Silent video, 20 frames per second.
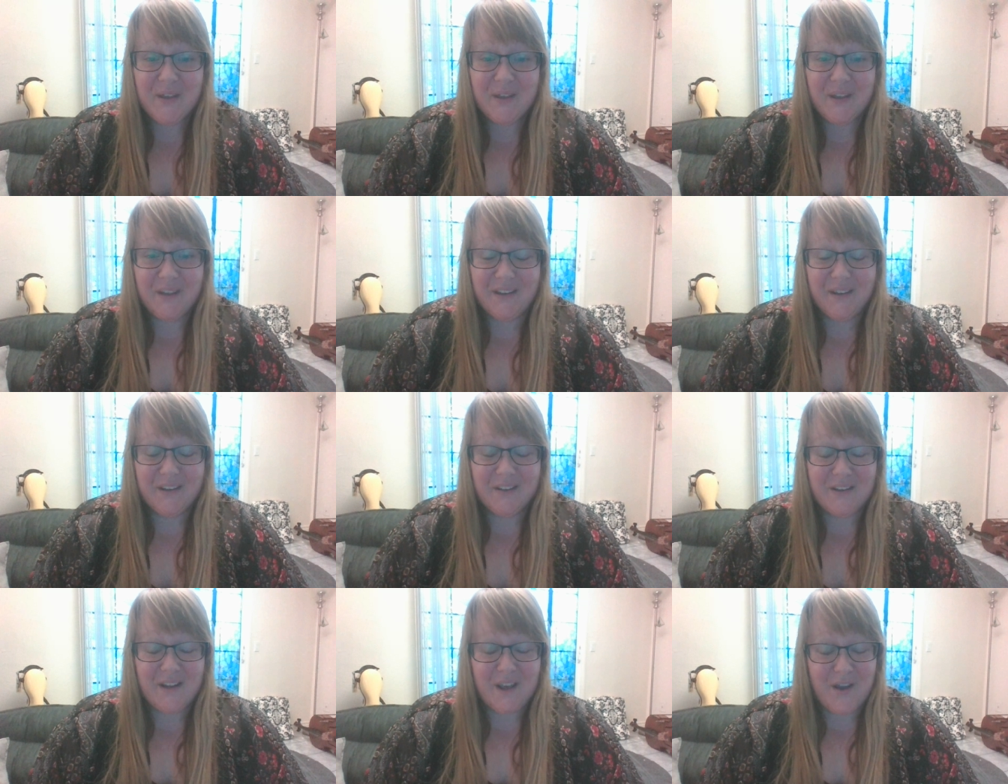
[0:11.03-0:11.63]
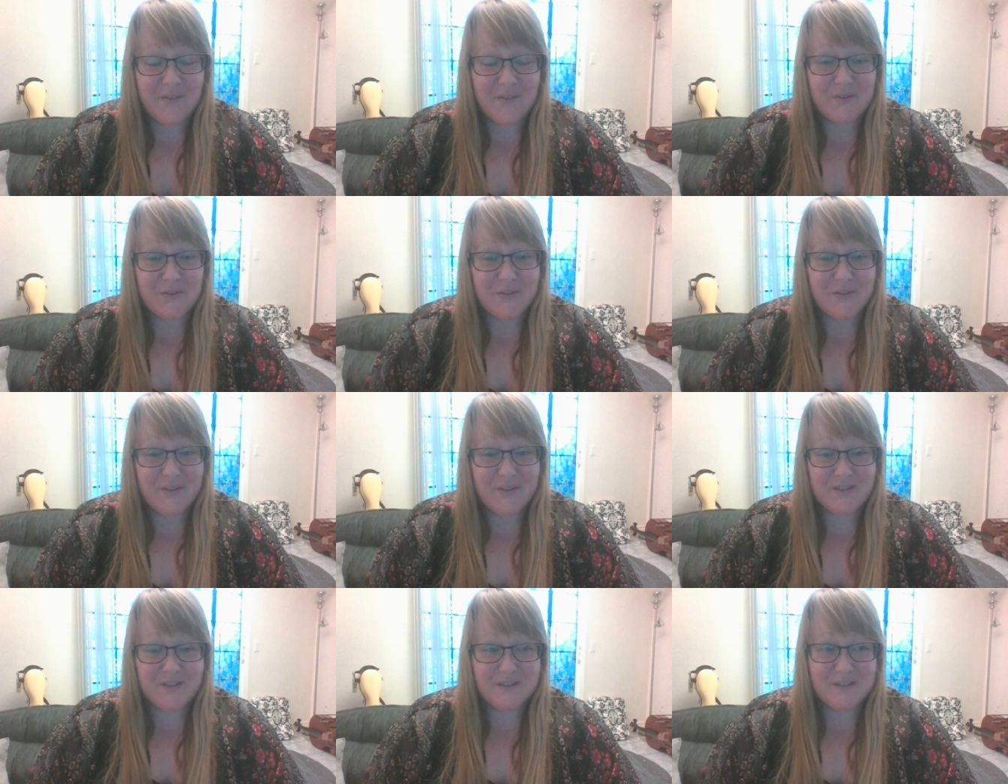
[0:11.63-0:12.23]
And after
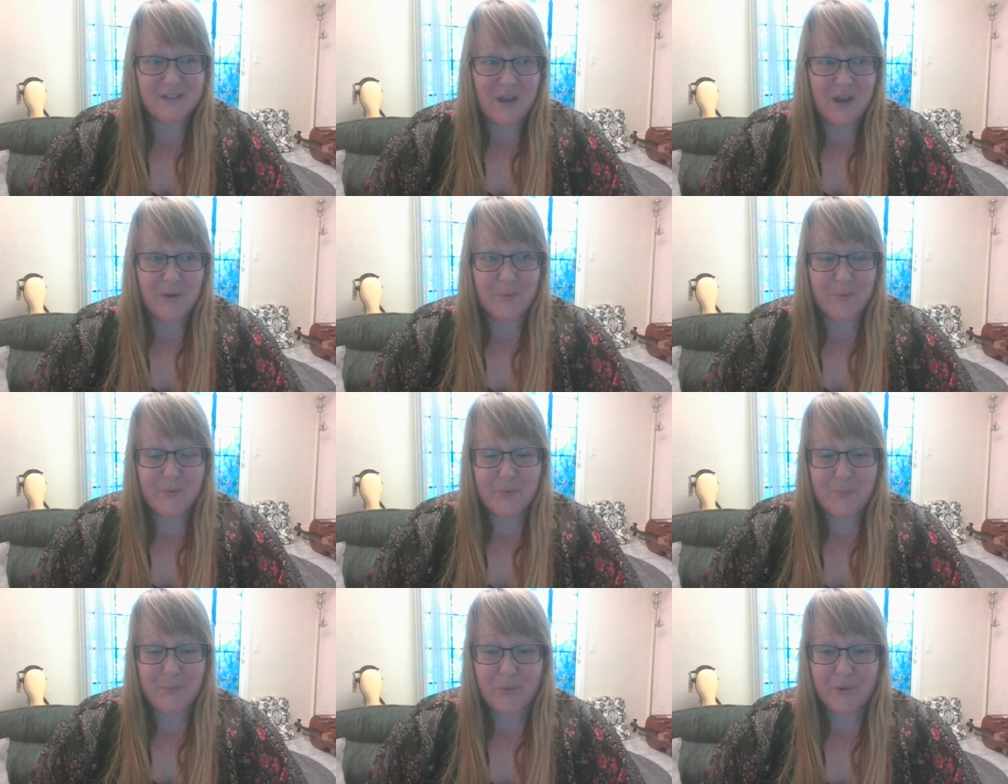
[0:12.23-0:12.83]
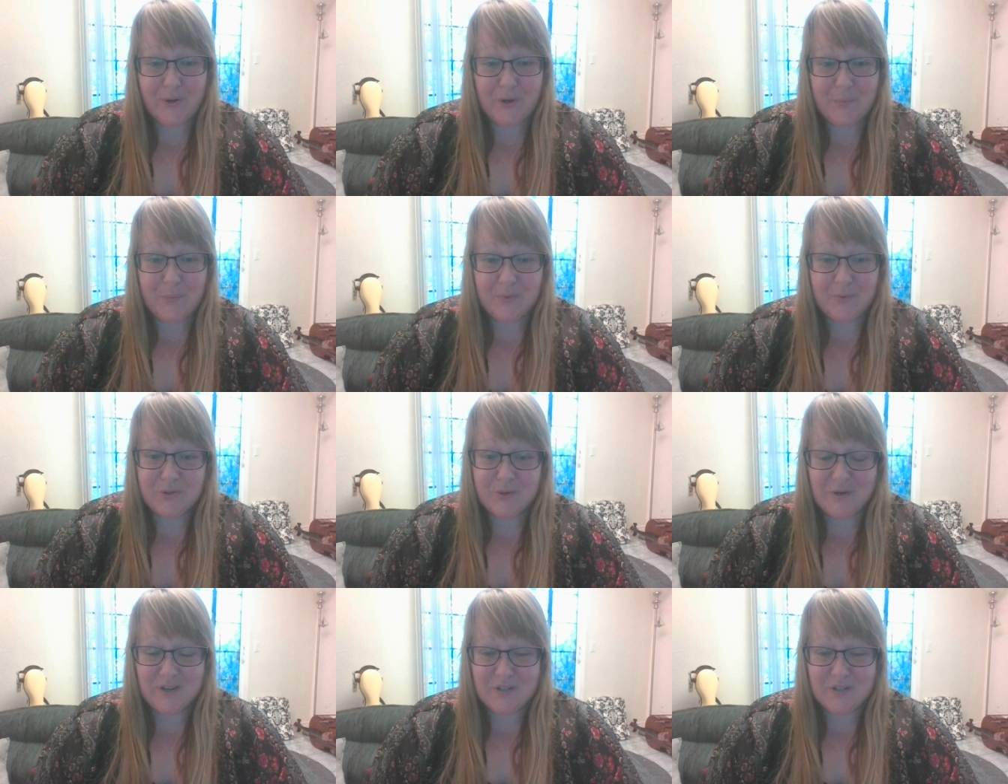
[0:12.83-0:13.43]
this, I will put up a
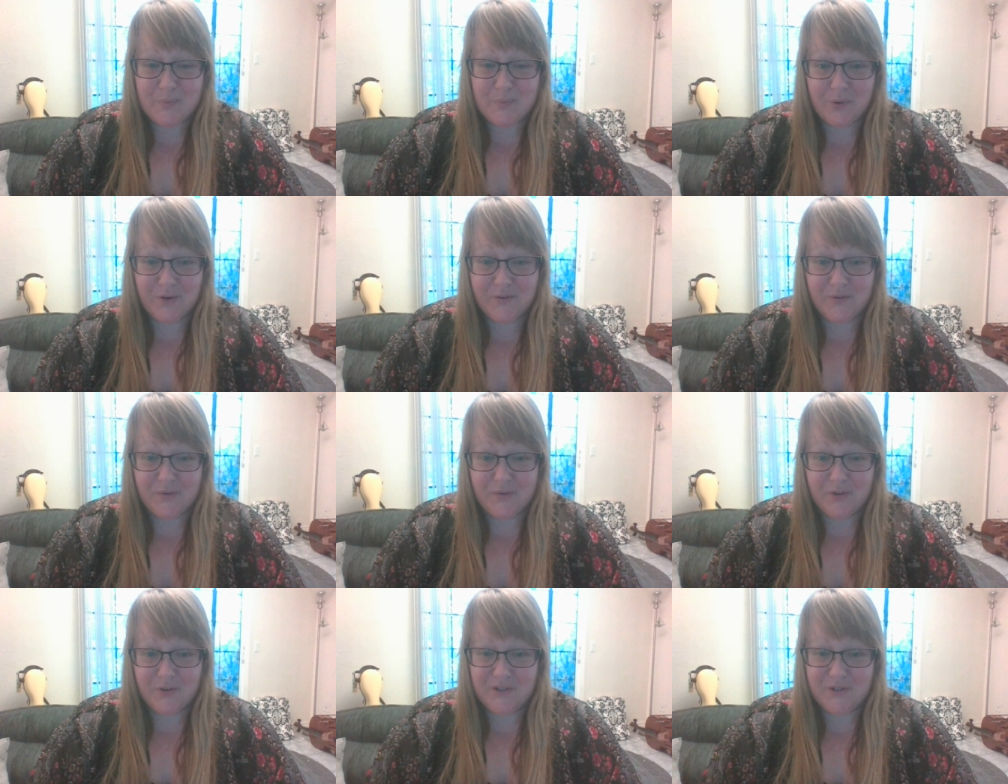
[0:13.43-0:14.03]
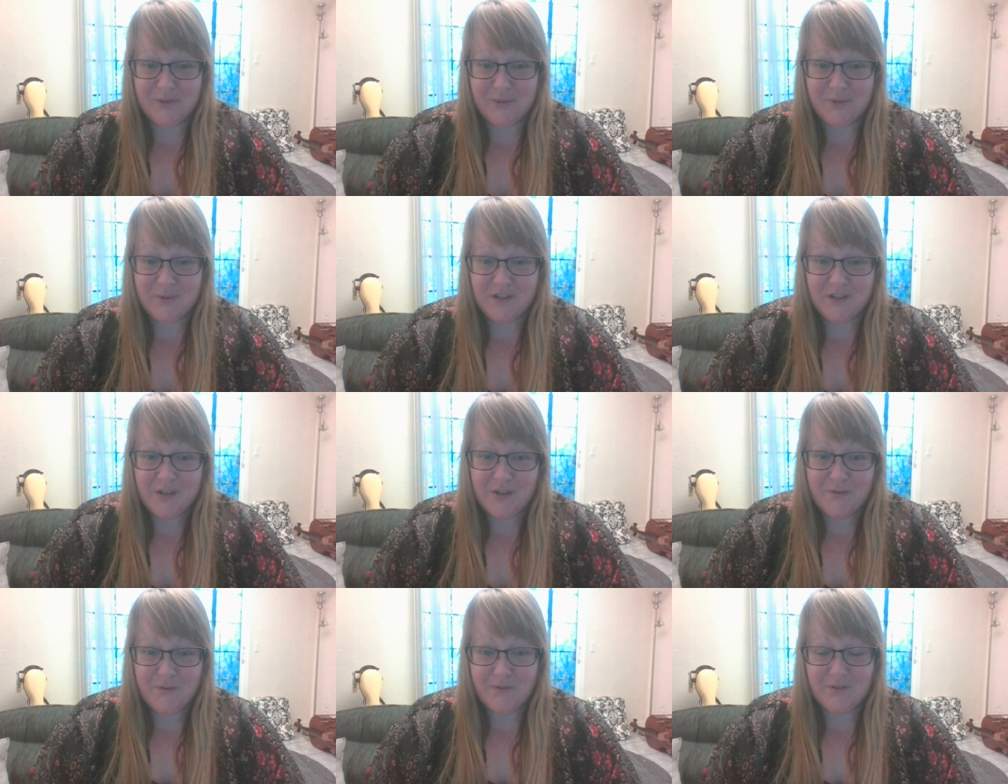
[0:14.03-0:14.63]
choice board for you
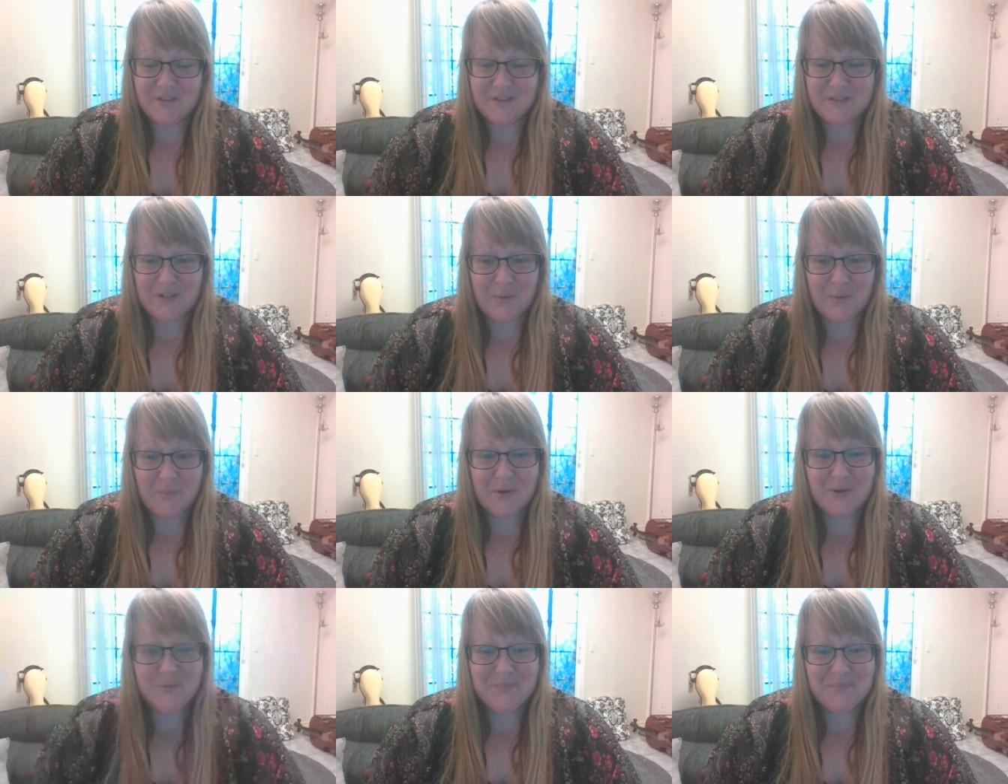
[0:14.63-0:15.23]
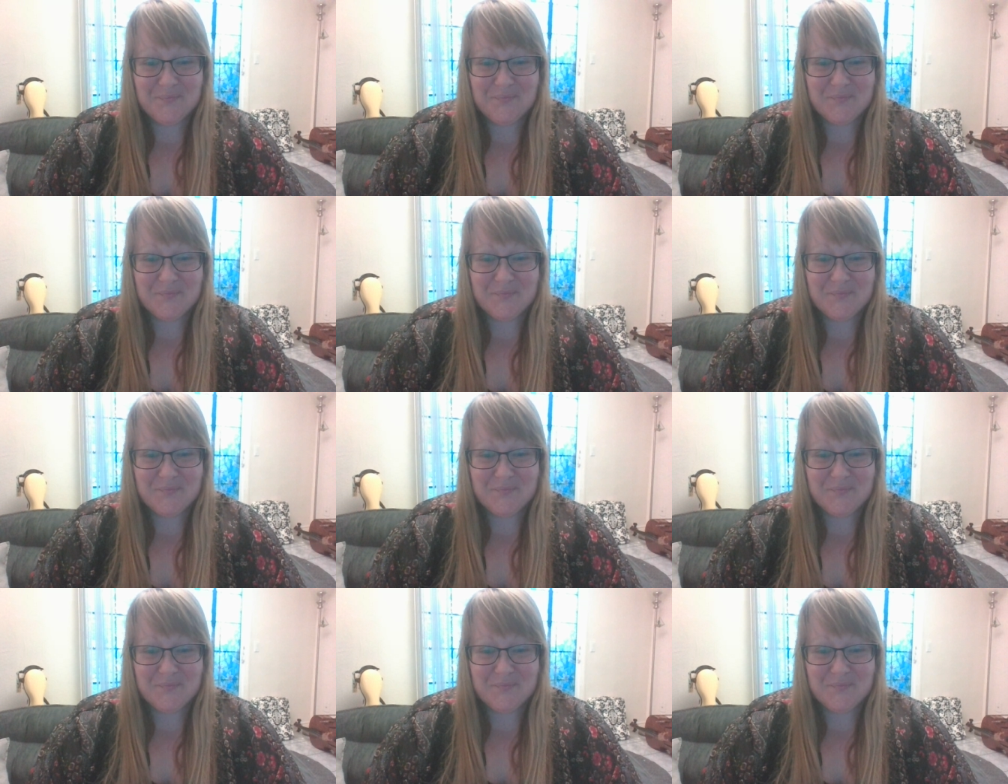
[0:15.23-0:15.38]
for the summer.